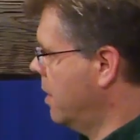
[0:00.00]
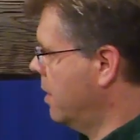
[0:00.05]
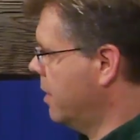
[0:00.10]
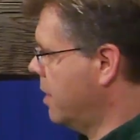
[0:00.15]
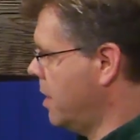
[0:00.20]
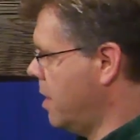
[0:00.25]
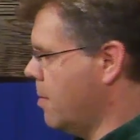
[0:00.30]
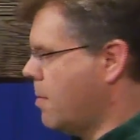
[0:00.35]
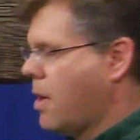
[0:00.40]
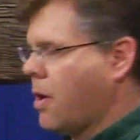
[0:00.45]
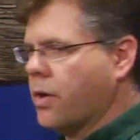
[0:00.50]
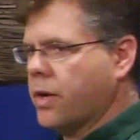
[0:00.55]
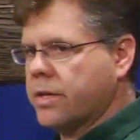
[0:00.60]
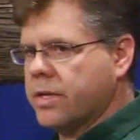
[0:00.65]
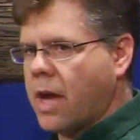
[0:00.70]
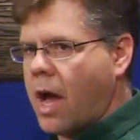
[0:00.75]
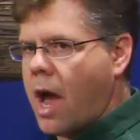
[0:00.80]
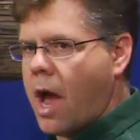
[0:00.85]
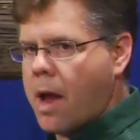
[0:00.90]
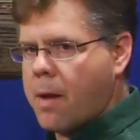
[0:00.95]
The amount of
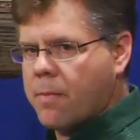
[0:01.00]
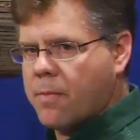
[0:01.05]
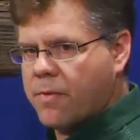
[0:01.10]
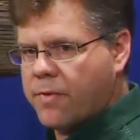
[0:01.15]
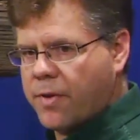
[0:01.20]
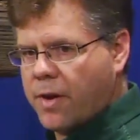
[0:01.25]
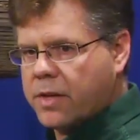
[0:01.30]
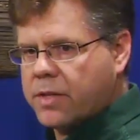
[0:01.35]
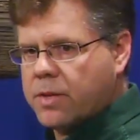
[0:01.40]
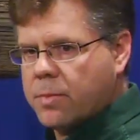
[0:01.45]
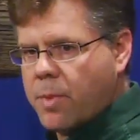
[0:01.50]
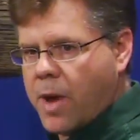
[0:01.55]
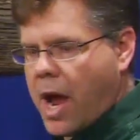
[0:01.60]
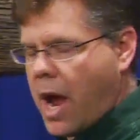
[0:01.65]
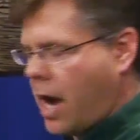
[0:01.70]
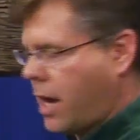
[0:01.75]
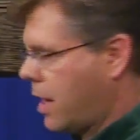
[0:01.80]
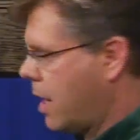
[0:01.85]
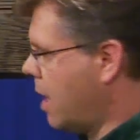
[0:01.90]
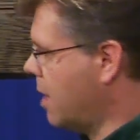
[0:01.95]
time front to
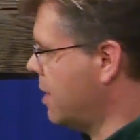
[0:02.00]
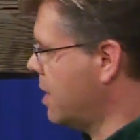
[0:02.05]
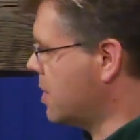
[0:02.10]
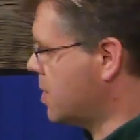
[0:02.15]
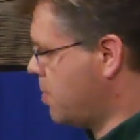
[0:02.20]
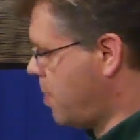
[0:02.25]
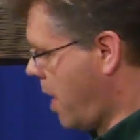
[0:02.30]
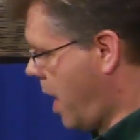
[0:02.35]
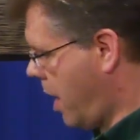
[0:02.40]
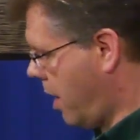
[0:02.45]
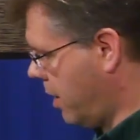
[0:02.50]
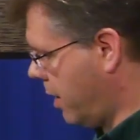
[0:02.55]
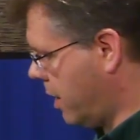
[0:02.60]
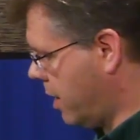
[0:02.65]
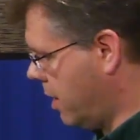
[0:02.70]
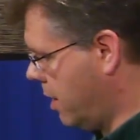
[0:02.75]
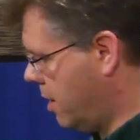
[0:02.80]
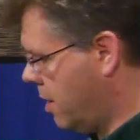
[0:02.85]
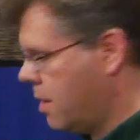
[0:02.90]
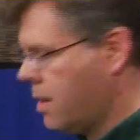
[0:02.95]
back on this
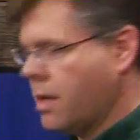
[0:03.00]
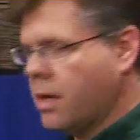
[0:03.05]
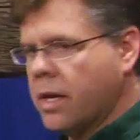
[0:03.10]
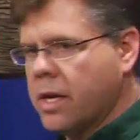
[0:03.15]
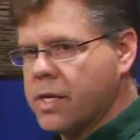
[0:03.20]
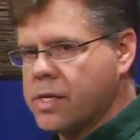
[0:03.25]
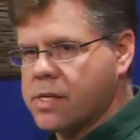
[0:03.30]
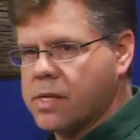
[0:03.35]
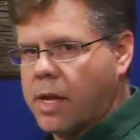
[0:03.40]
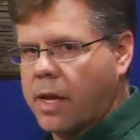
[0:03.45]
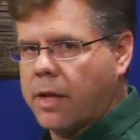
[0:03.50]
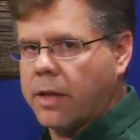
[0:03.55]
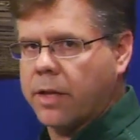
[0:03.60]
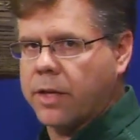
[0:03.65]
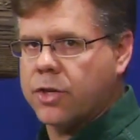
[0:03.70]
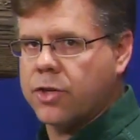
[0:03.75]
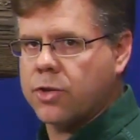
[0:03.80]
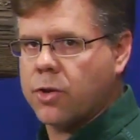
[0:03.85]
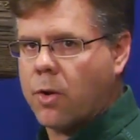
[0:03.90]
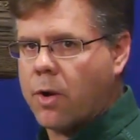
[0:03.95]
piling is slightly
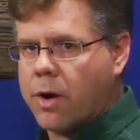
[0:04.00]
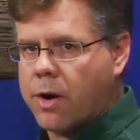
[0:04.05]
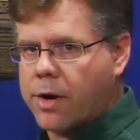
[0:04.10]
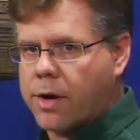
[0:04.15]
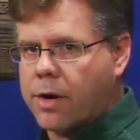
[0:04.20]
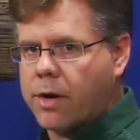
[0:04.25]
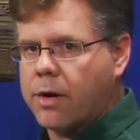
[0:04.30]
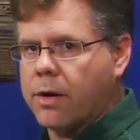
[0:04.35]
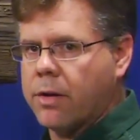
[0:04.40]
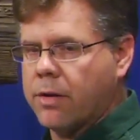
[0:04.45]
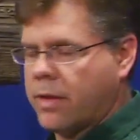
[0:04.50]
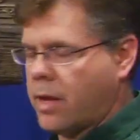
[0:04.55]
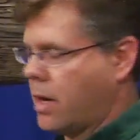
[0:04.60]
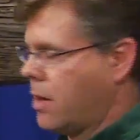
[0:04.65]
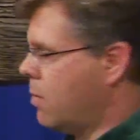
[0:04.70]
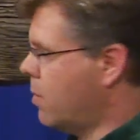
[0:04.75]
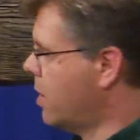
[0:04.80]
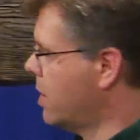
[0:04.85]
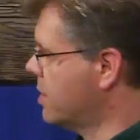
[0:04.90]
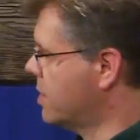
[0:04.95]
shorter than
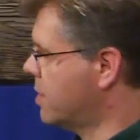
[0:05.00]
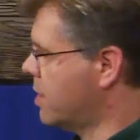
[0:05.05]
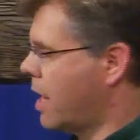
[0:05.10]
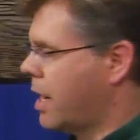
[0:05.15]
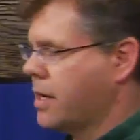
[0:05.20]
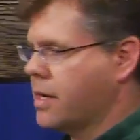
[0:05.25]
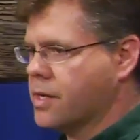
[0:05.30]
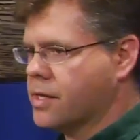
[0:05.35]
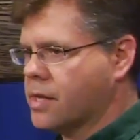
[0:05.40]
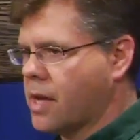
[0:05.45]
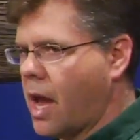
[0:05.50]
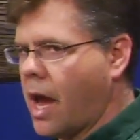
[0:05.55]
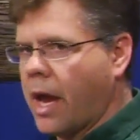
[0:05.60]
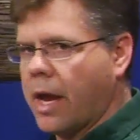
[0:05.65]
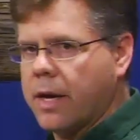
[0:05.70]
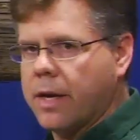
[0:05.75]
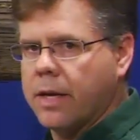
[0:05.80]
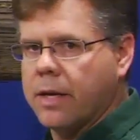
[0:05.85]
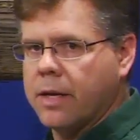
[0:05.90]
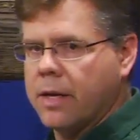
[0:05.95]
it was side to
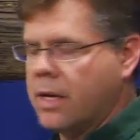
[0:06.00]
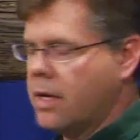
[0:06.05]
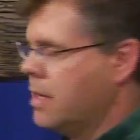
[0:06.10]
side,